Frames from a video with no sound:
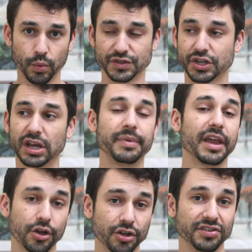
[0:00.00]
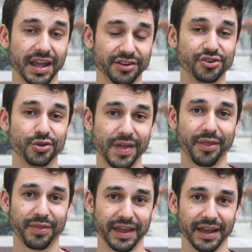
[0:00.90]
was going to be a good day to do
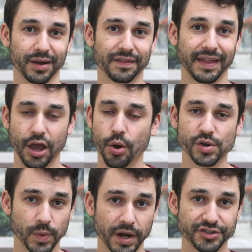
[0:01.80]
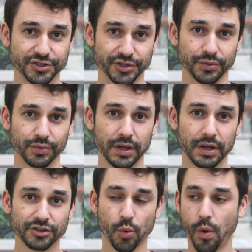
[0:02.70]
that thing that I always wanted to do,
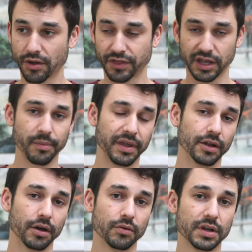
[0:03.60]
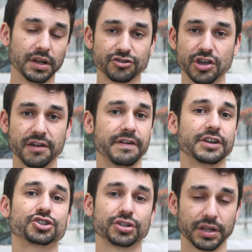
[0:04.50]
to walk the Camino, to
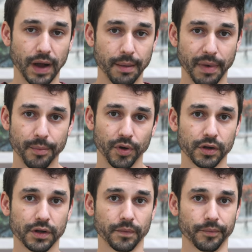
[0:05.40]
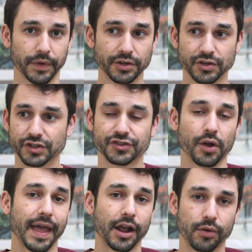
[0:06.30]
eventually write my book, to
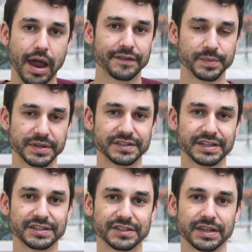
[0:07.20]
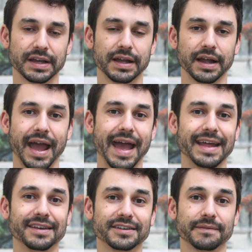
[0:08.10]
start that crafts business.
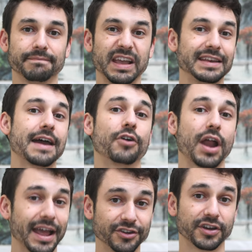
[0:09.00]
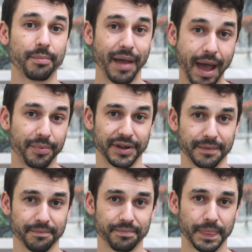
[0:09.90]
And it never ended up
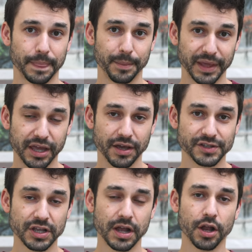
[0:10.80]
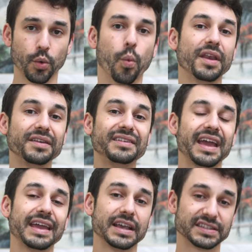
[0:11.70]
happening because one
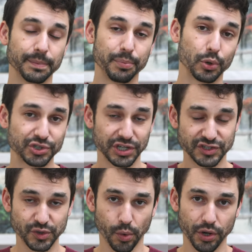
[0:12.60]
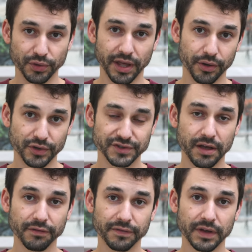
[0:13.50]
day is a bullshit story you tell
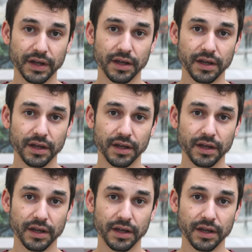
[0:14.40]
yourself